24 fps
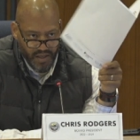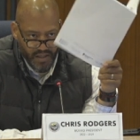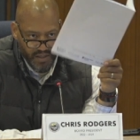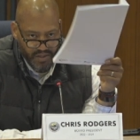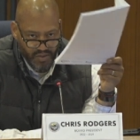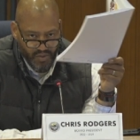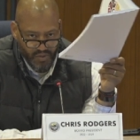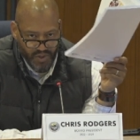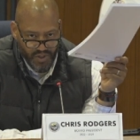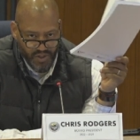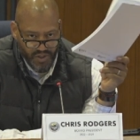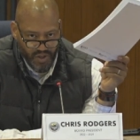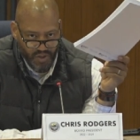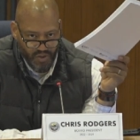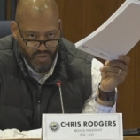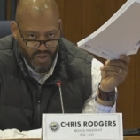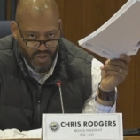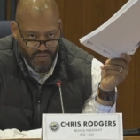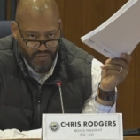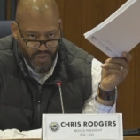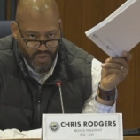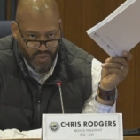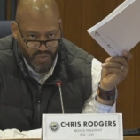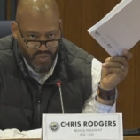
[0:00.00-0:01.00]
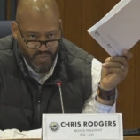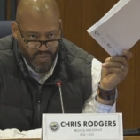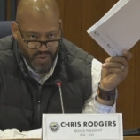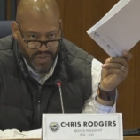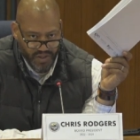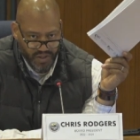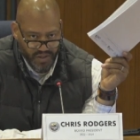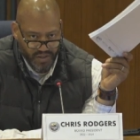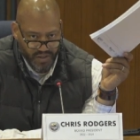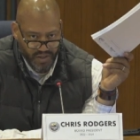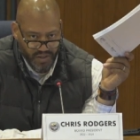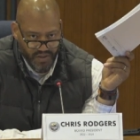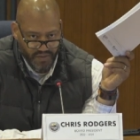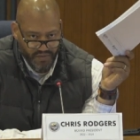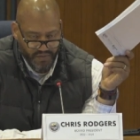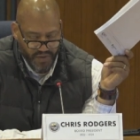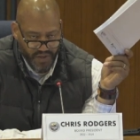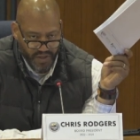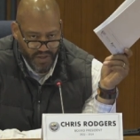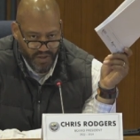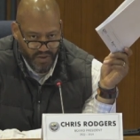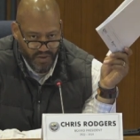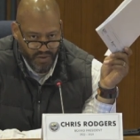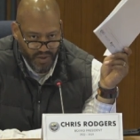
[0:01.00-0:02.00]
is a result of those questions in the
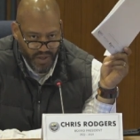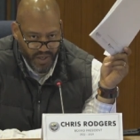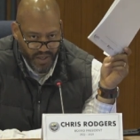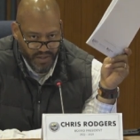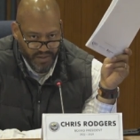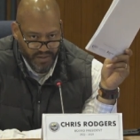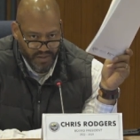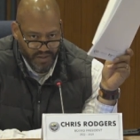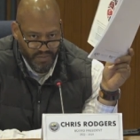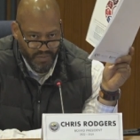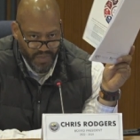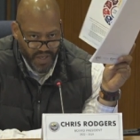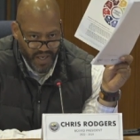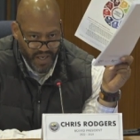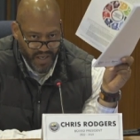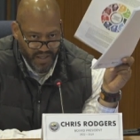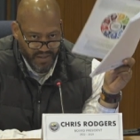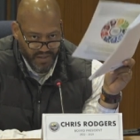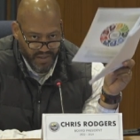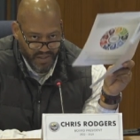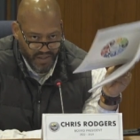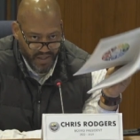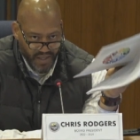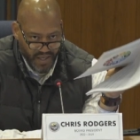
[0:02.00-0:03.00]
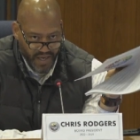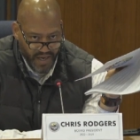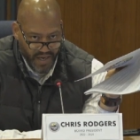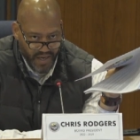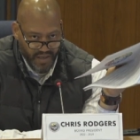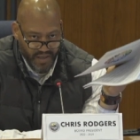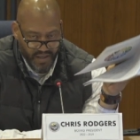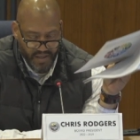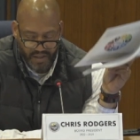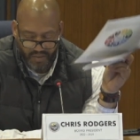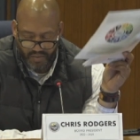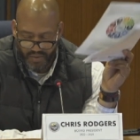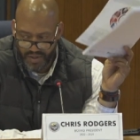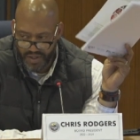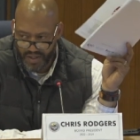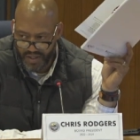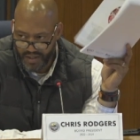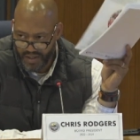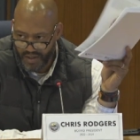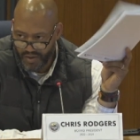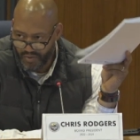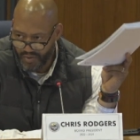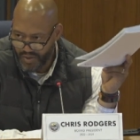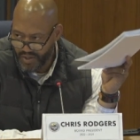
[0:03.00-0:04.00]
field and surmising that.
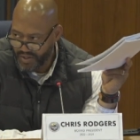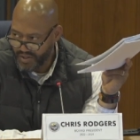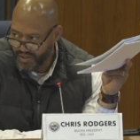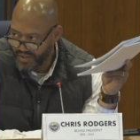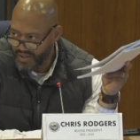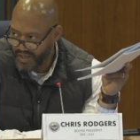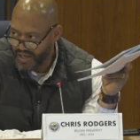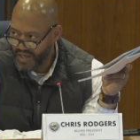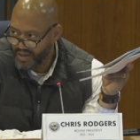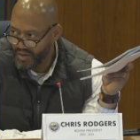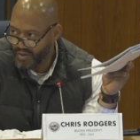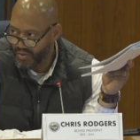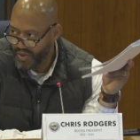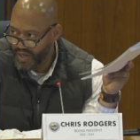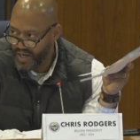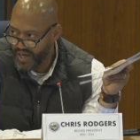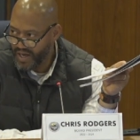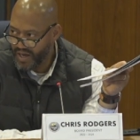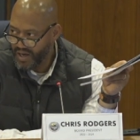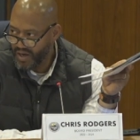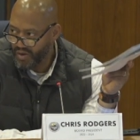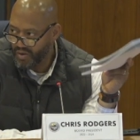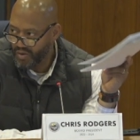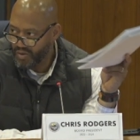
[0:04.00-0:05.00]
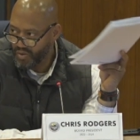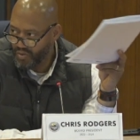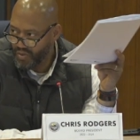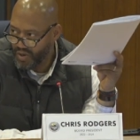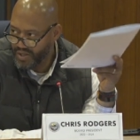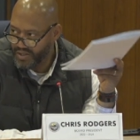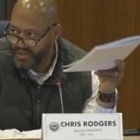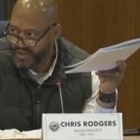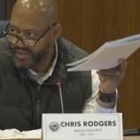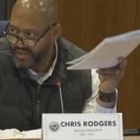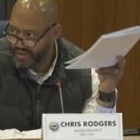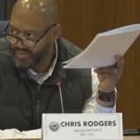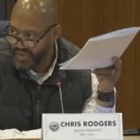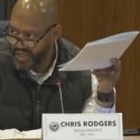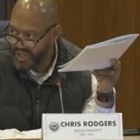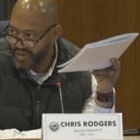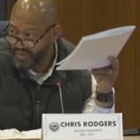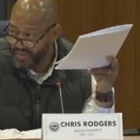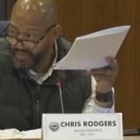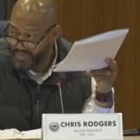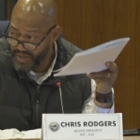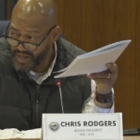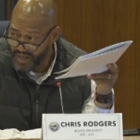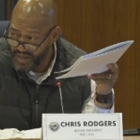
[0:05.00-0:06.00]
Within the 3-year cycle now, questions are being
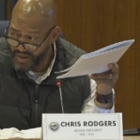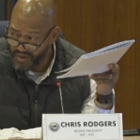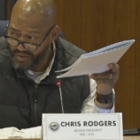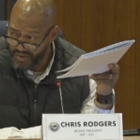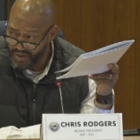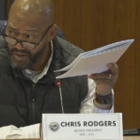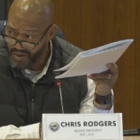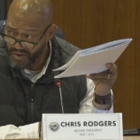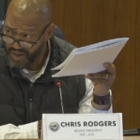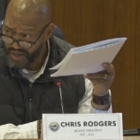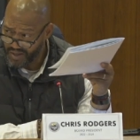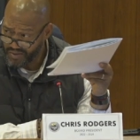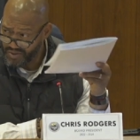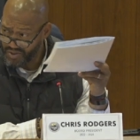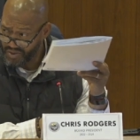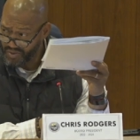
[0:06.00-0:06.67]
prepared to go out